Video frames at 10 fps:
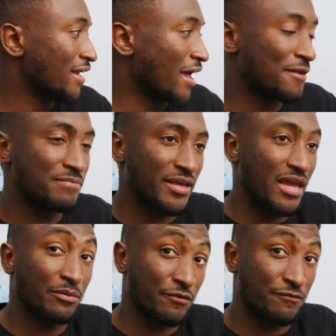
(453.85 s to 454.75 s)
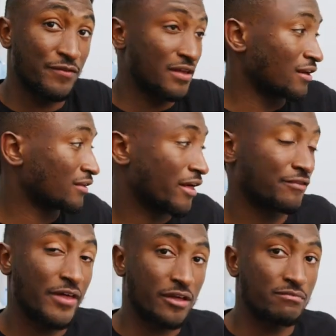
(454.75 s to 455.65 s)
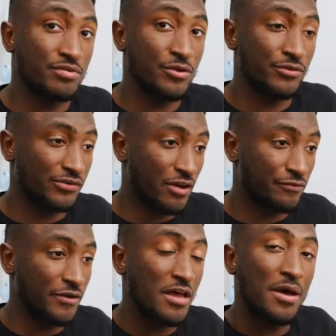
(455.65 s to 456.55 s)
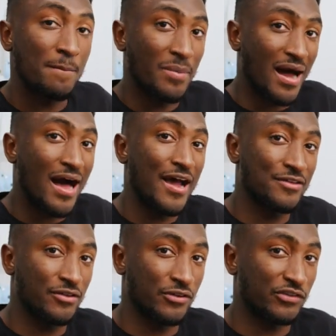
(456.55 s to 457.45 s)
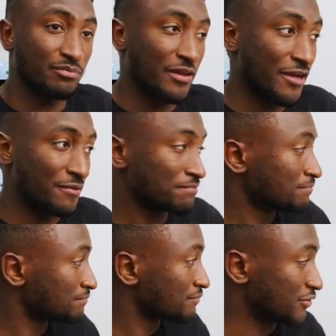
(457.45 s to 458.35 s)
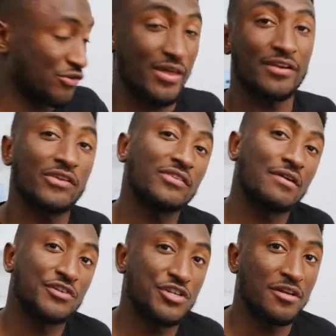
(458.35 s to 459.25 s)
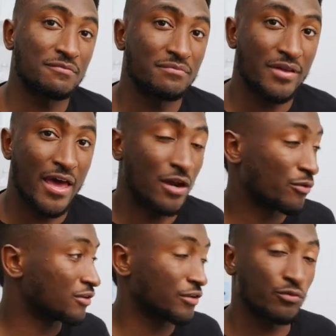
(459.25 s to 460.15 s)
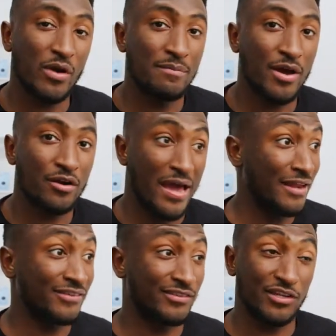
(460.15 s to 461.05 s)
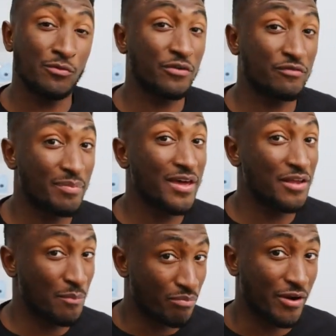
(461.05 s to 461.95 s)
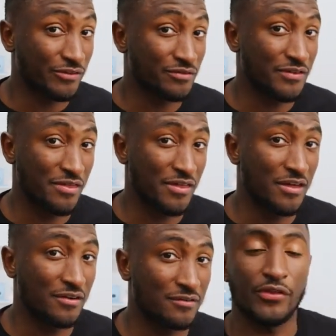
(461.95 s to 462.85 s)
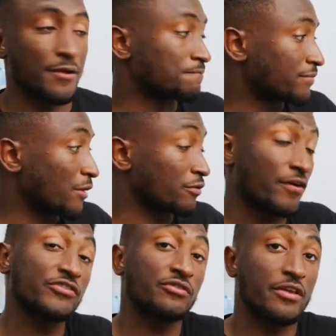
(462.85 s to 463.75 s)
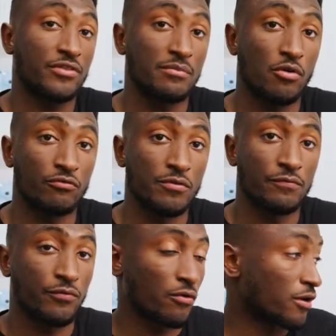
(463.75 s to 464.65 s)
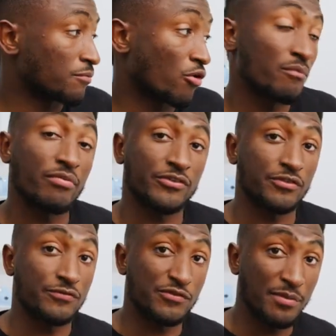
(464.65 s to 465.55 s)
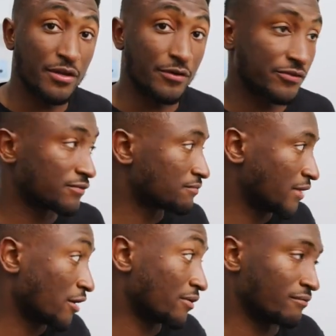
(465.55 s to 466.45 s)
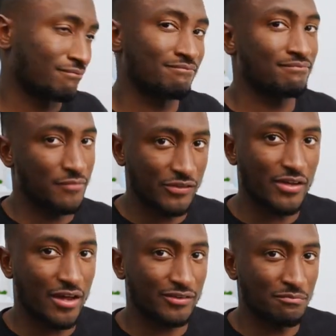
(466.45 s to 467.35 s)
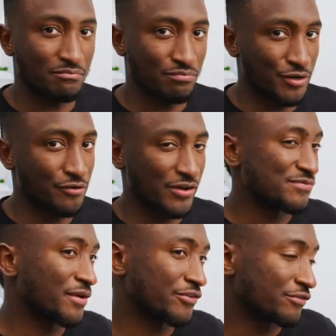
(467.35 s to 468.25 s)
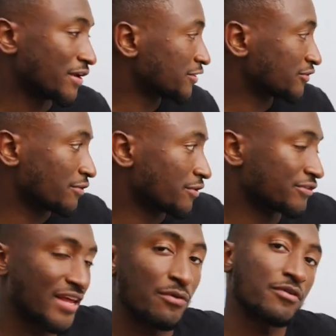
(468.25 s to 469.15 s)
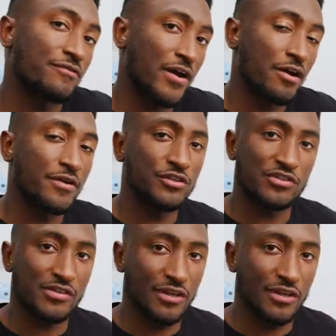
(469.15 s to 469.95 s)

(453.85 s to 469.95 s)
and being able to fit a lot of that computer stuff behind the display so that it doesn't have a chin. And it would have looked way better, and it still would have been impressively thin. So then, that would have also given them more room for more impressive speakers. Now, it's got some pretty great speakers already, so they're downward firing just